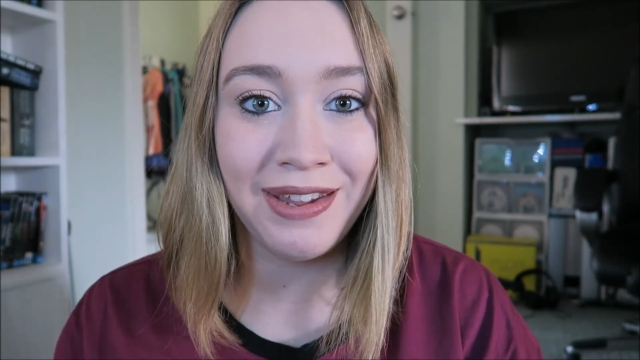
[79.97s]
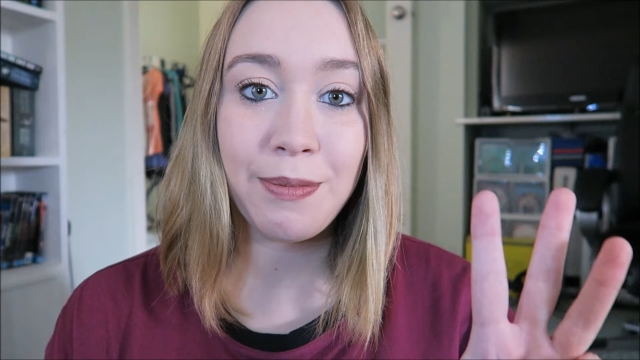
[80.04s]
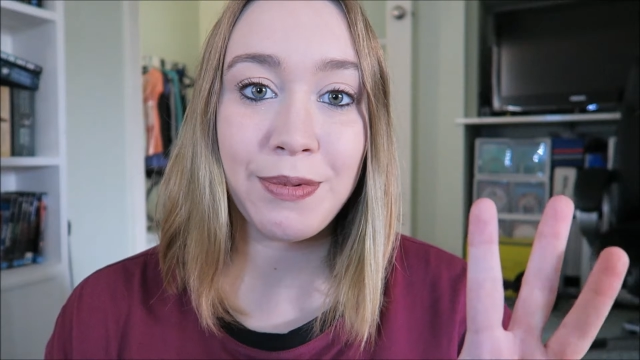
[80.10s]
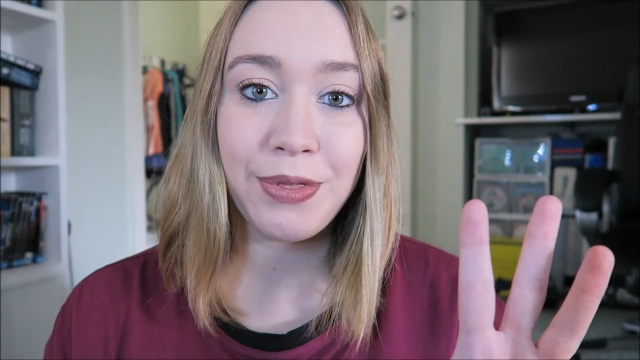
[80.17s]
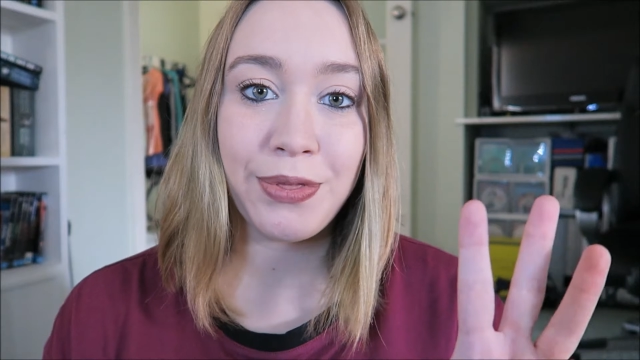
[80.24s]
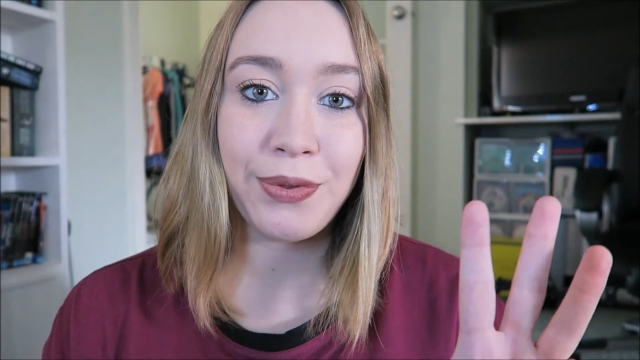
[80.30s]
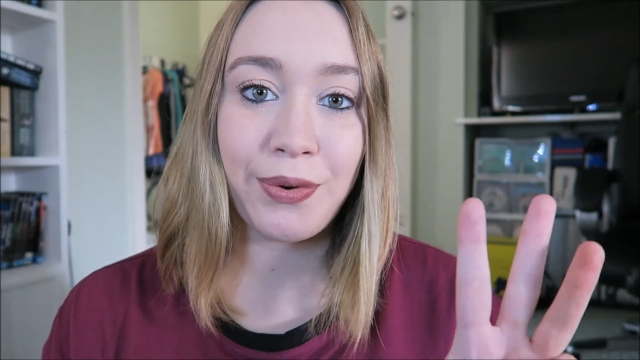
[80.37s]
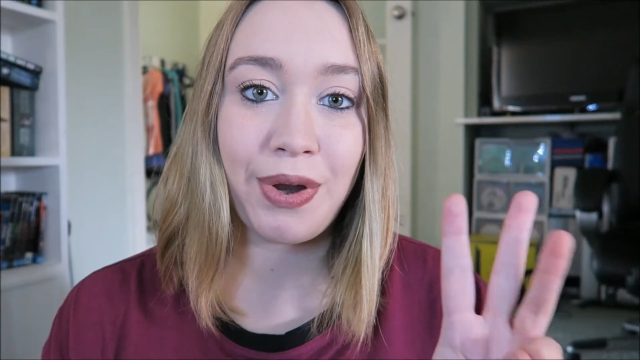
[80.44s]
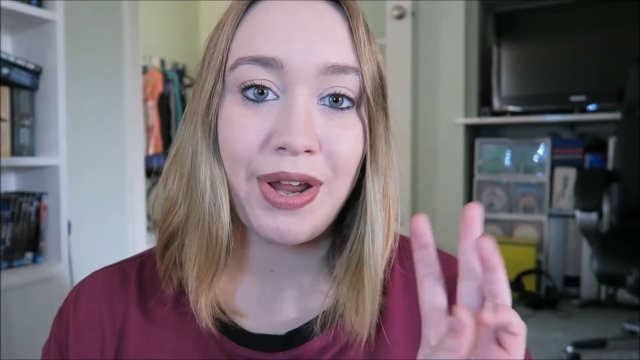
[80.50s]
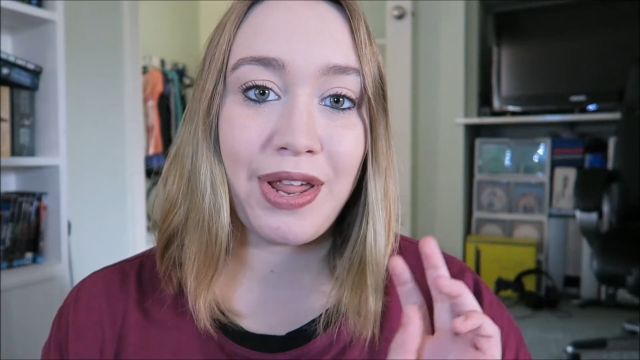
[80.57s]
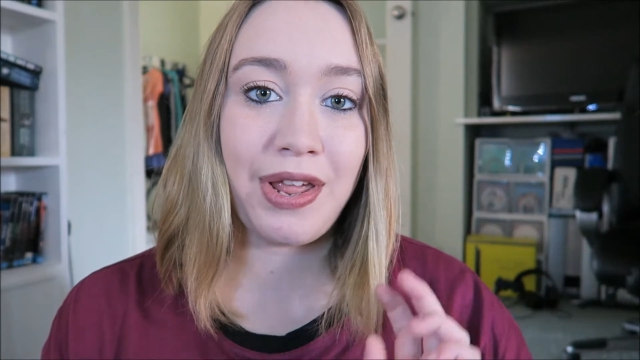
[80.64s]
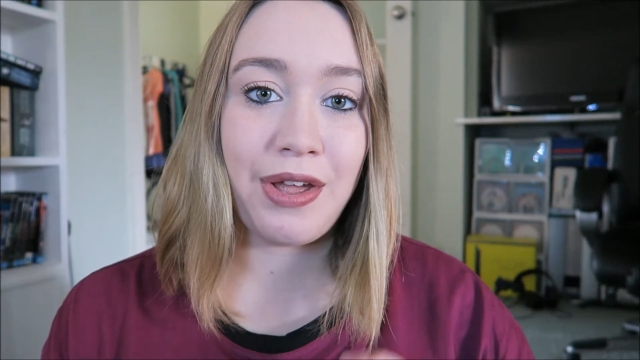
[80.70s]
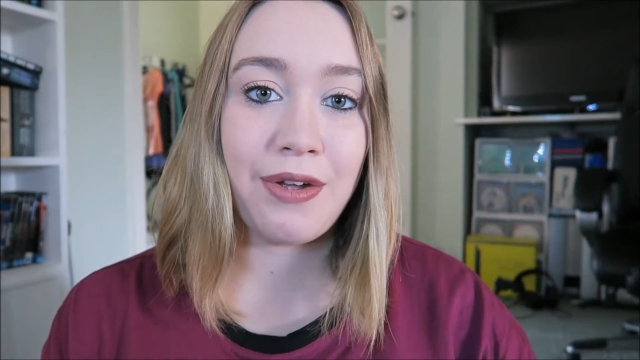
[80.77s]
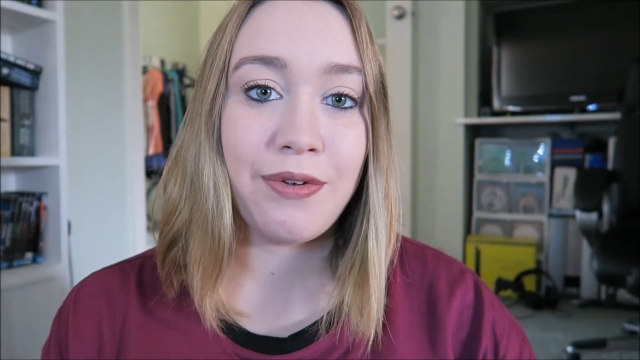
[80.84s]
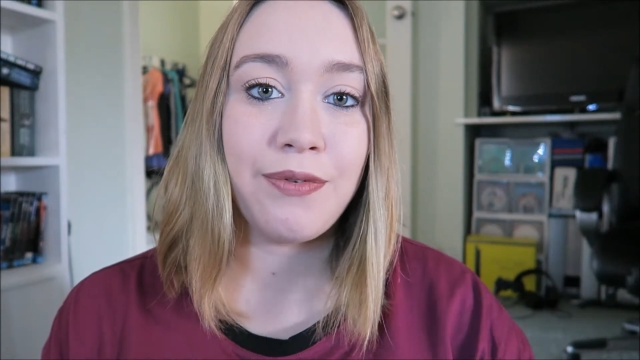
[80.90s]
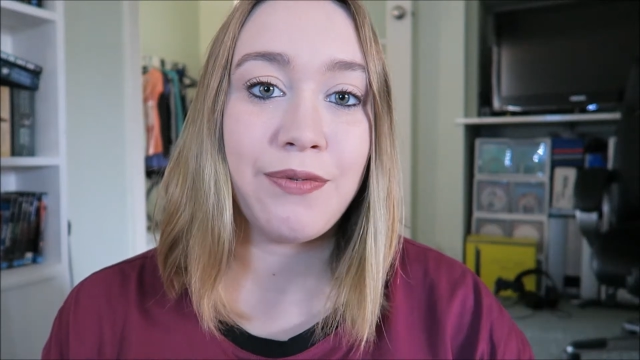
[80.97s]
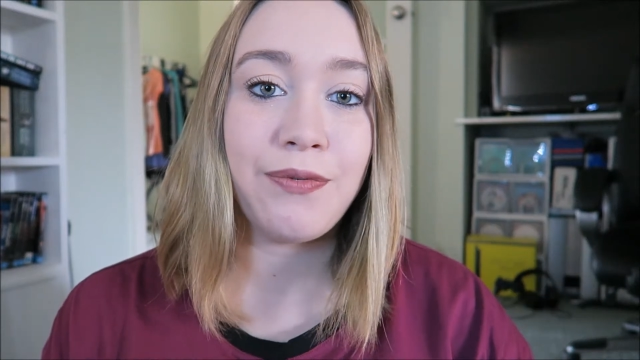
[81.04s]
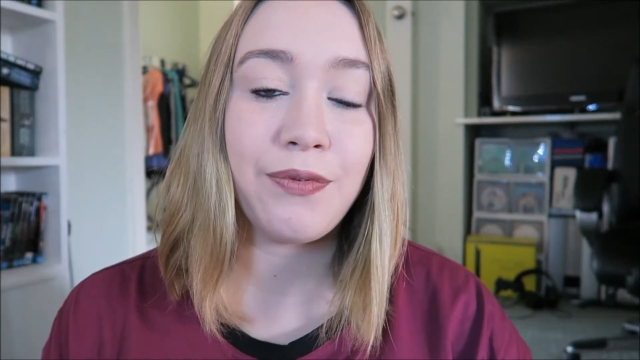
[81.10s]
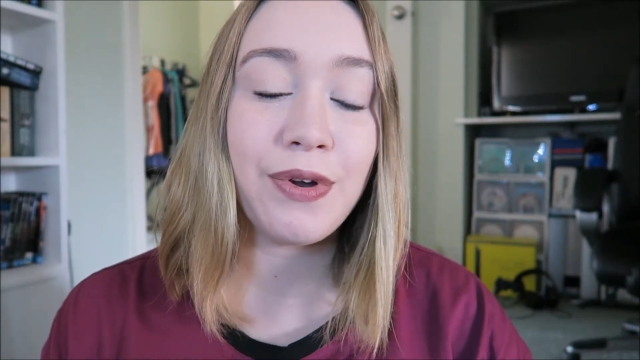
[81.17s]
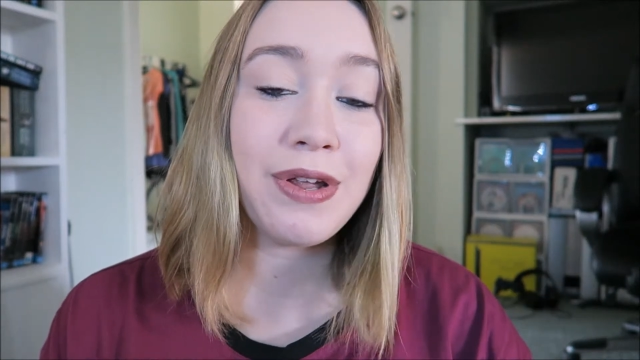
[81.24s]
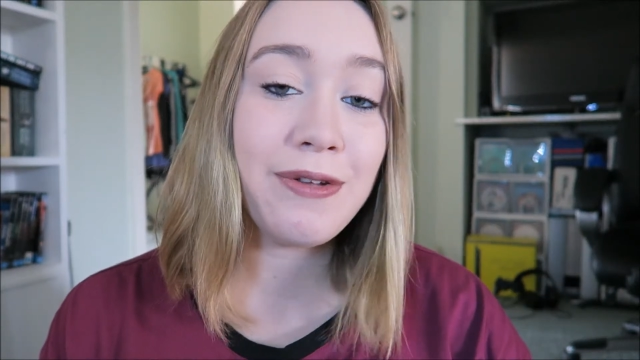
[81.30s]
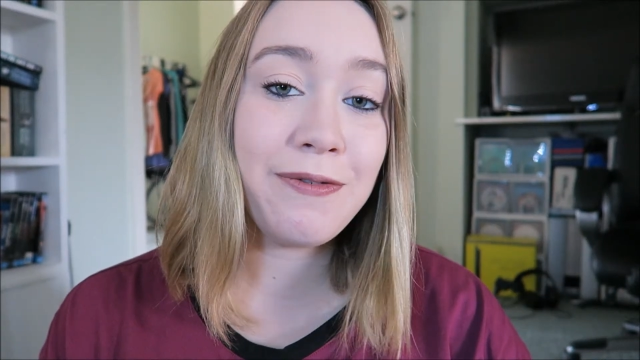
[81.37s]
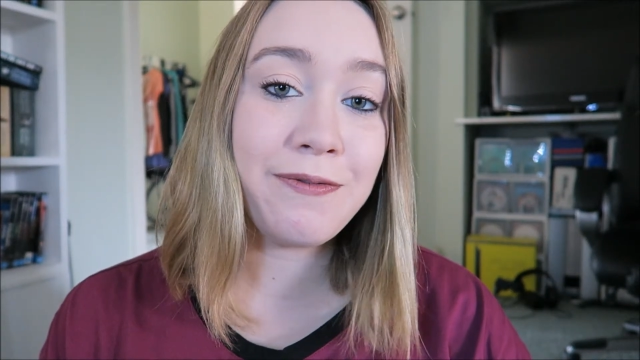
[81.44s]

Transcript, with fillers: Number three, free